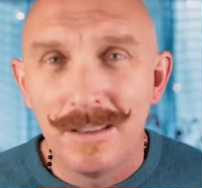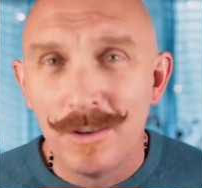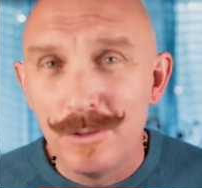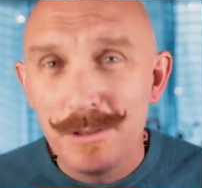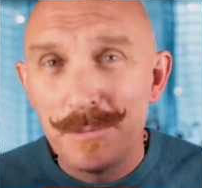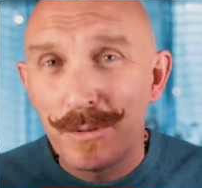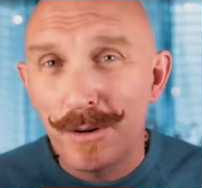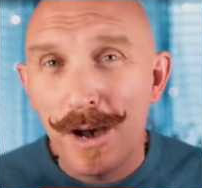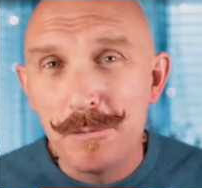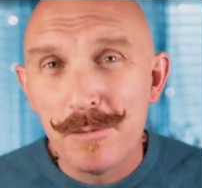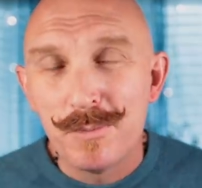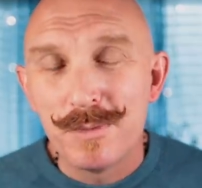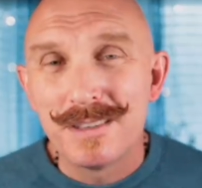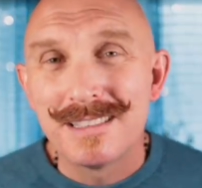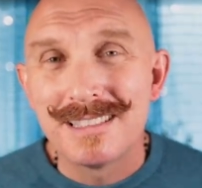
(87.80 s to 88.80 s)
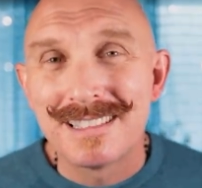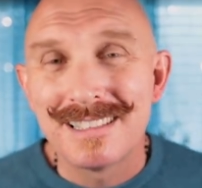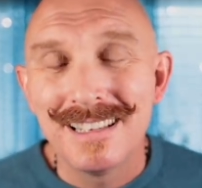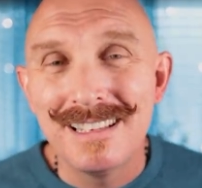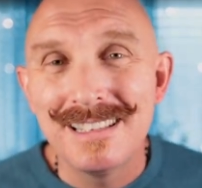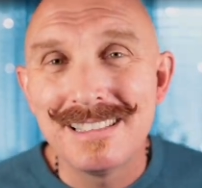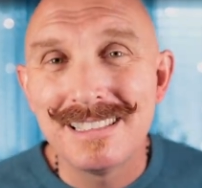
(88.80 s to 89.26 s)
The only problem with
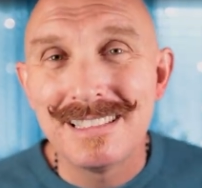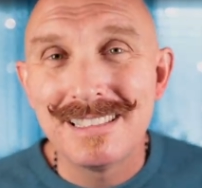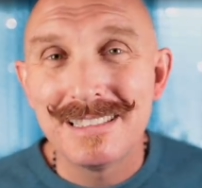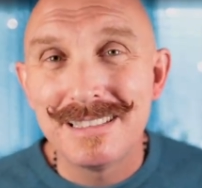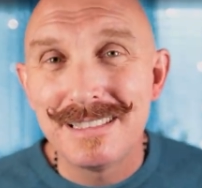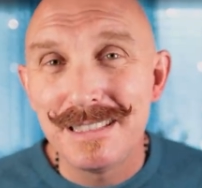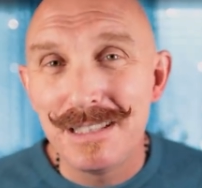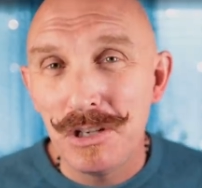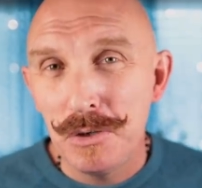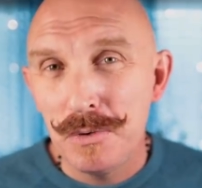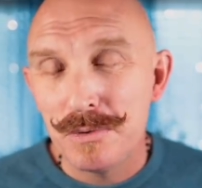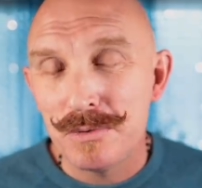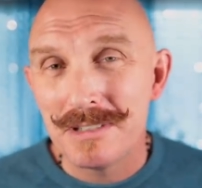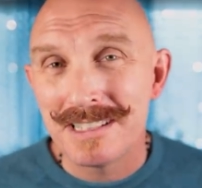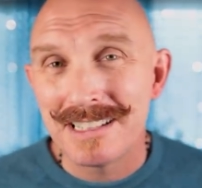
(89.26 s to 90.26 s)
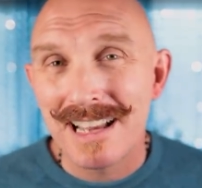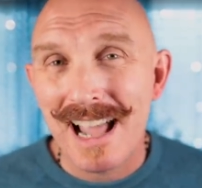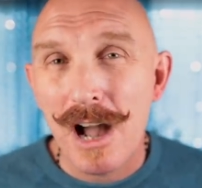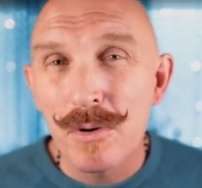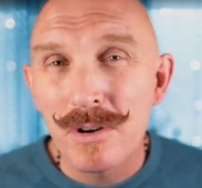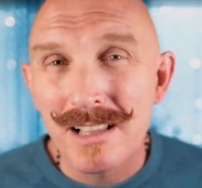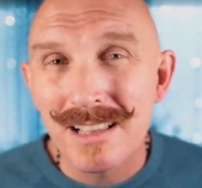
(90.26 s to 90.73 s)
this lens is it's huge and it
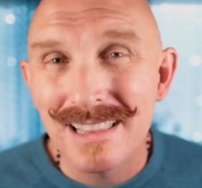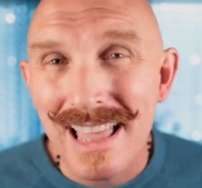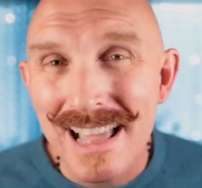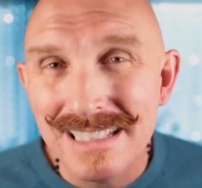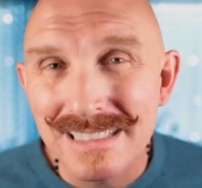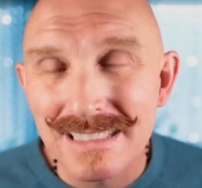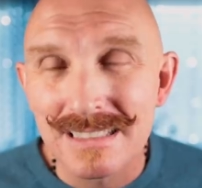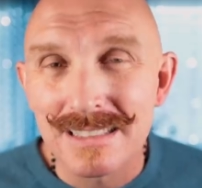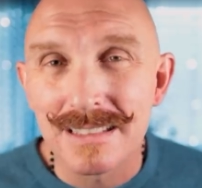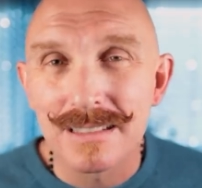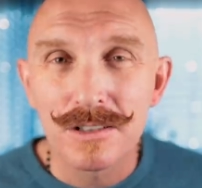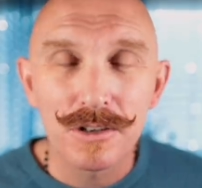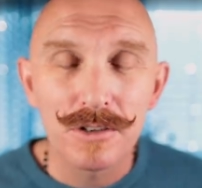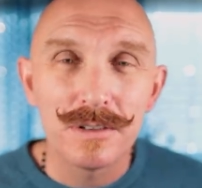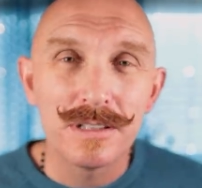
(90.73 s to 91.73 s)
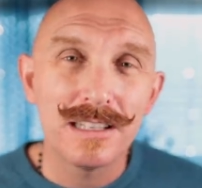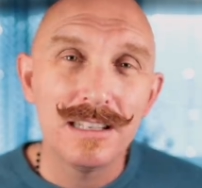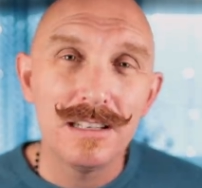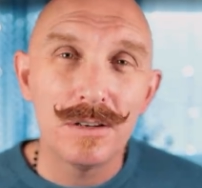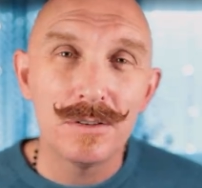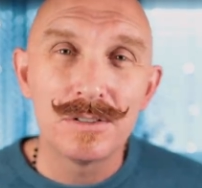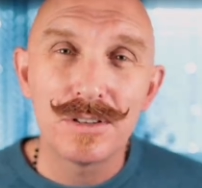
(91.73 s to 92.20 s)
outclasses the current
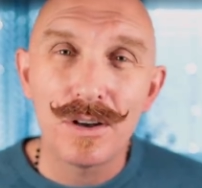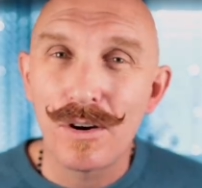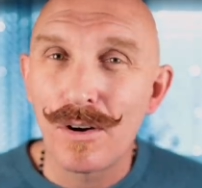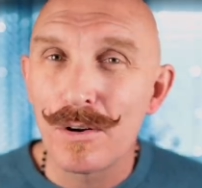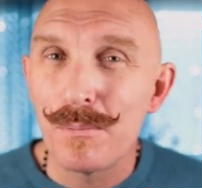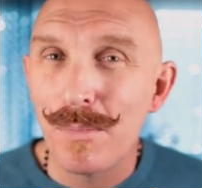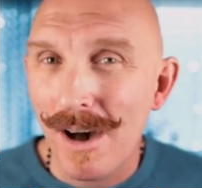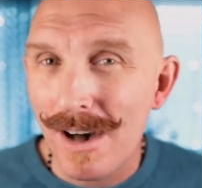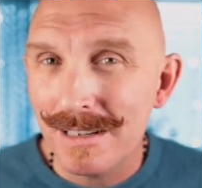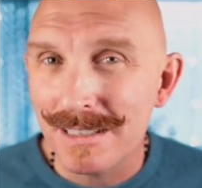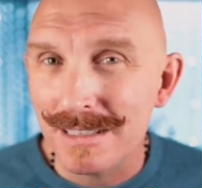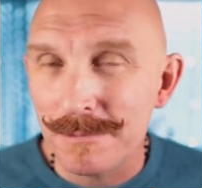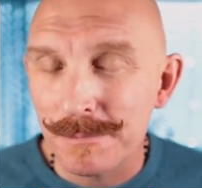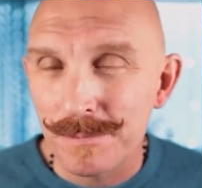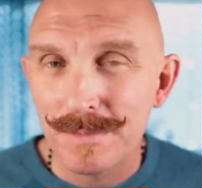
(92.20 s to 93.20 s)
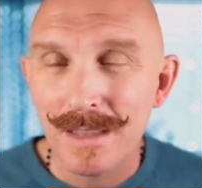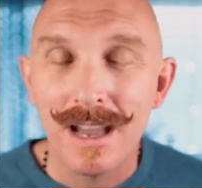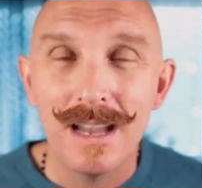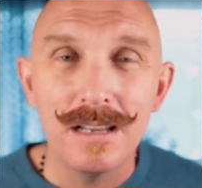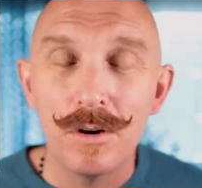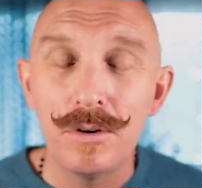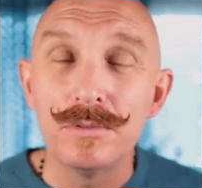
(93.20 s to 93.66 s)
E O S R body.
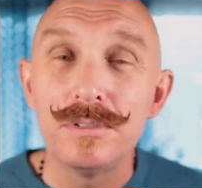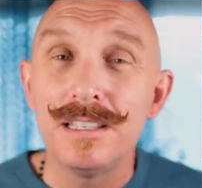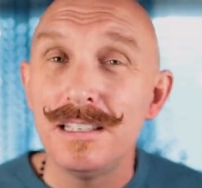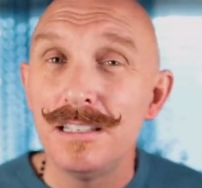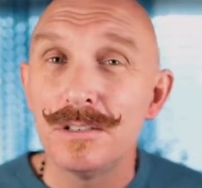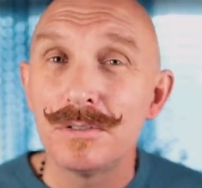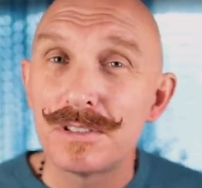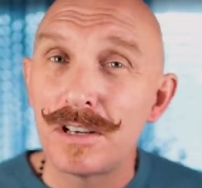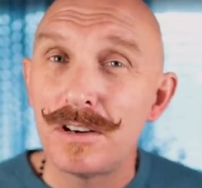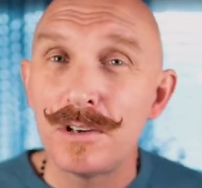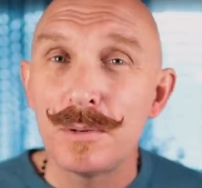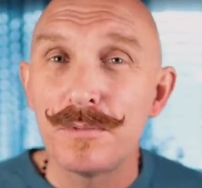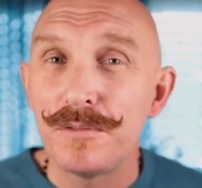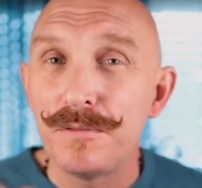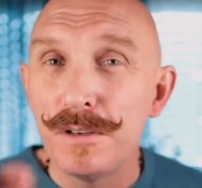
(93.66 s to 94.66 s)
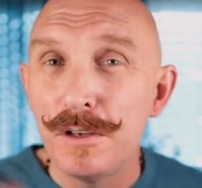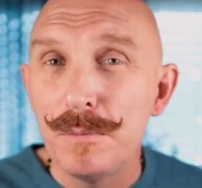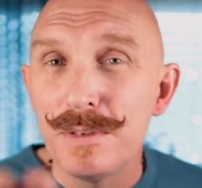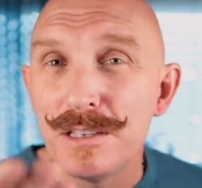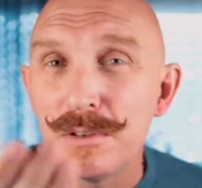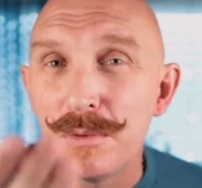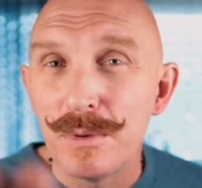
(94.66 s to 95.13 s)
I own the E O S R, I'm
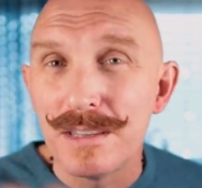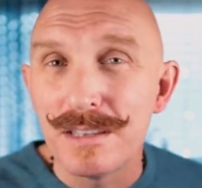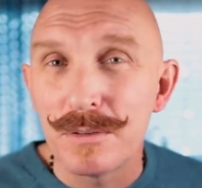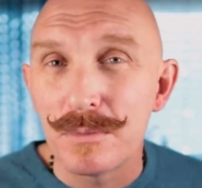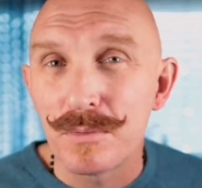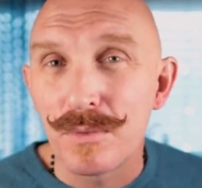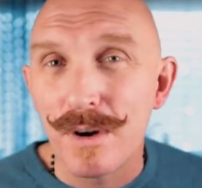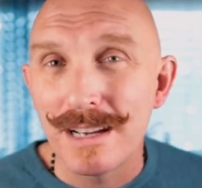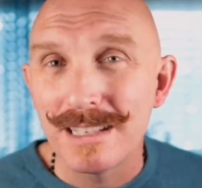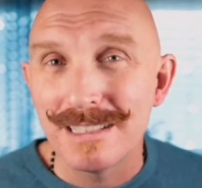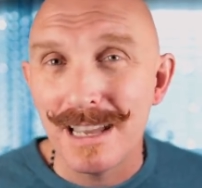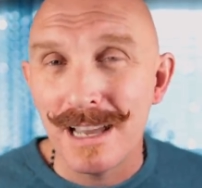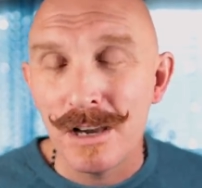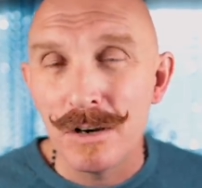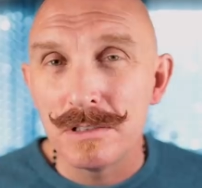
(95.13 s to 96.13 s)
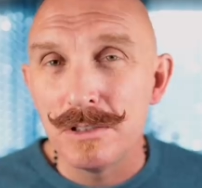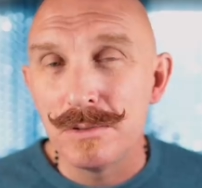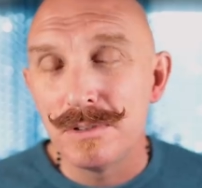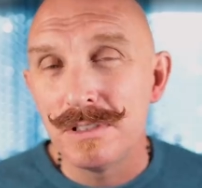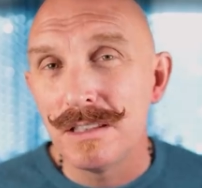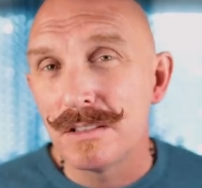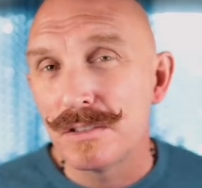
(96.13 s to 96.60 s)
filming with it right now
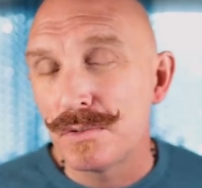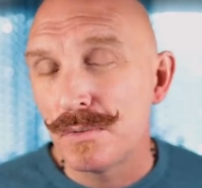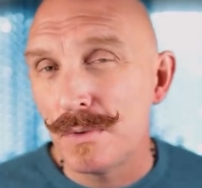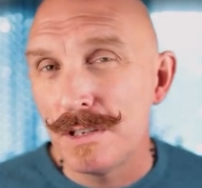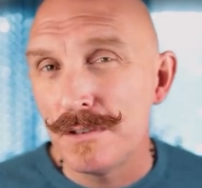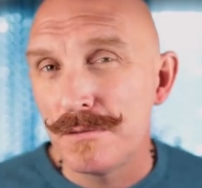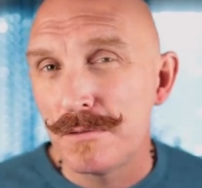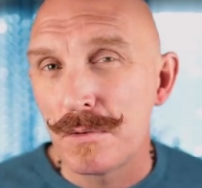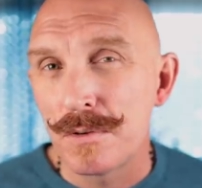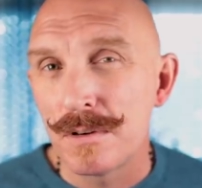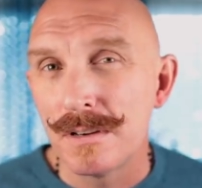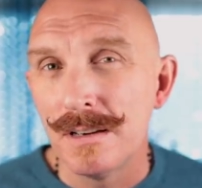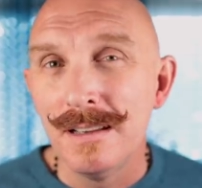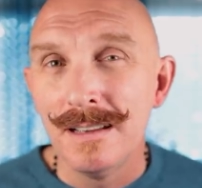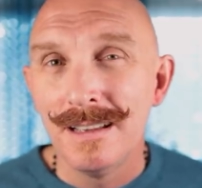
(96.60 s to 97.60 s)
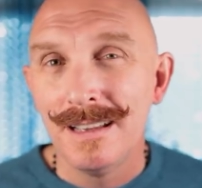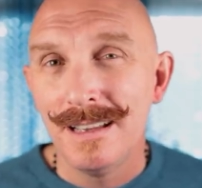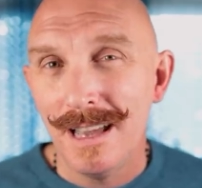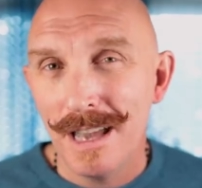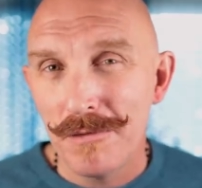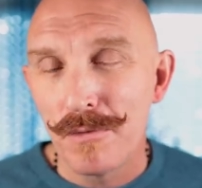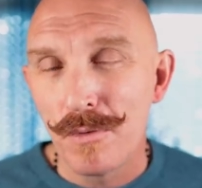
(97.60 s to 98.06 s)
using the twenty-four
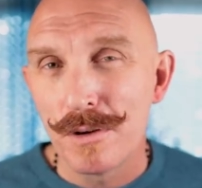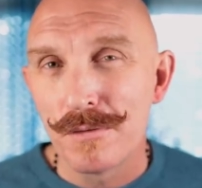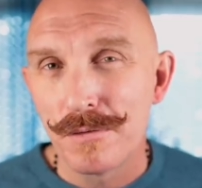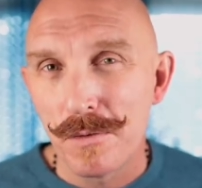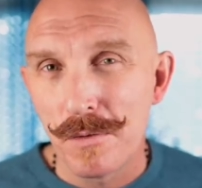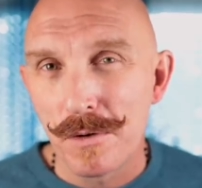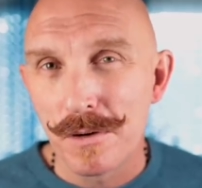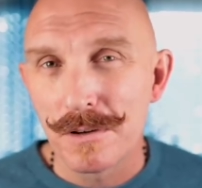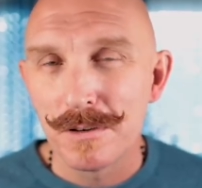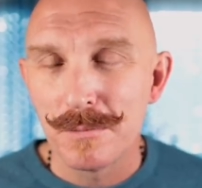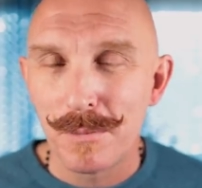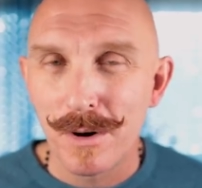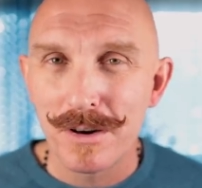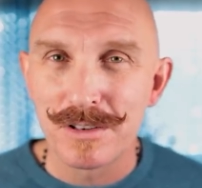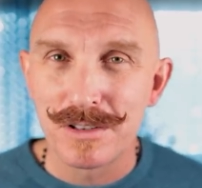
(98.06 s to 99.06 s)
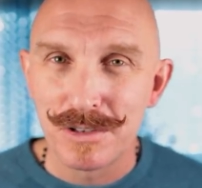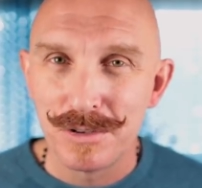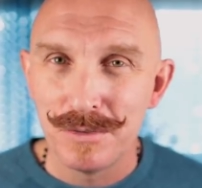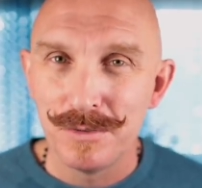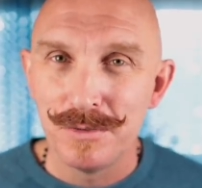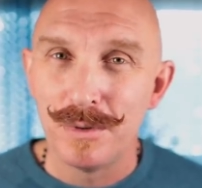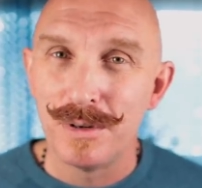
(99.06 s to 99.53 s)
f one point four Mark
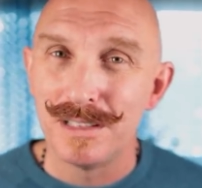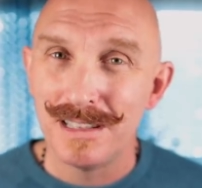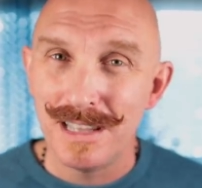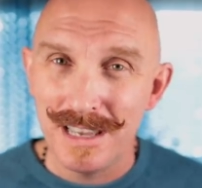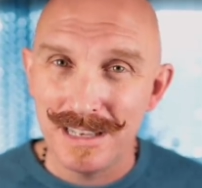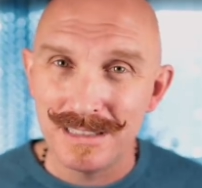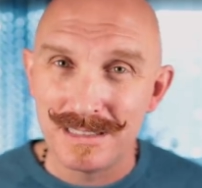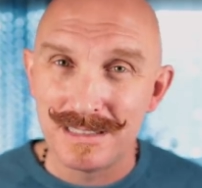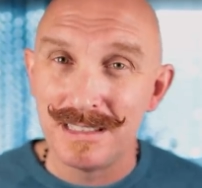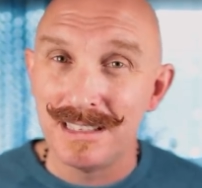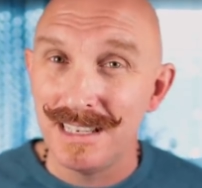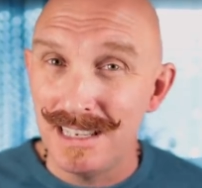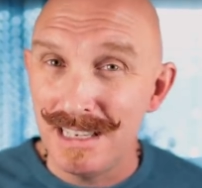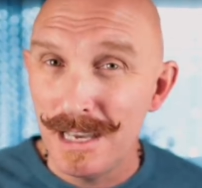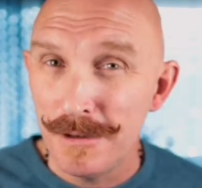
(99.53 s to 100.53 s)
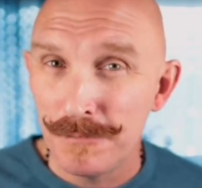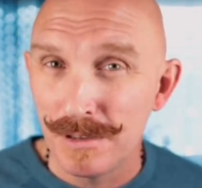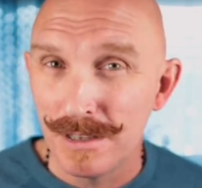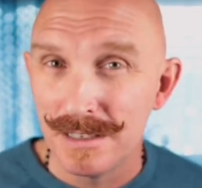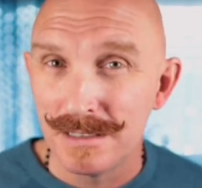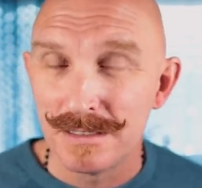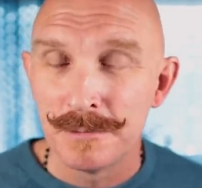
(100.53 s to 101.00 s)
two lens, the E F
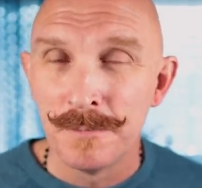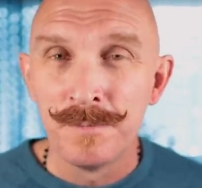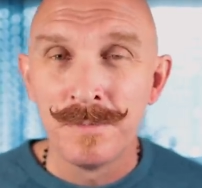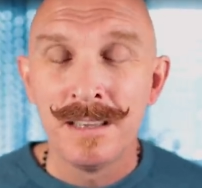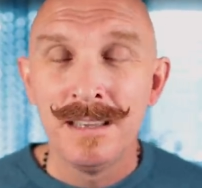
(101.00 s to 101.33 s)
lens,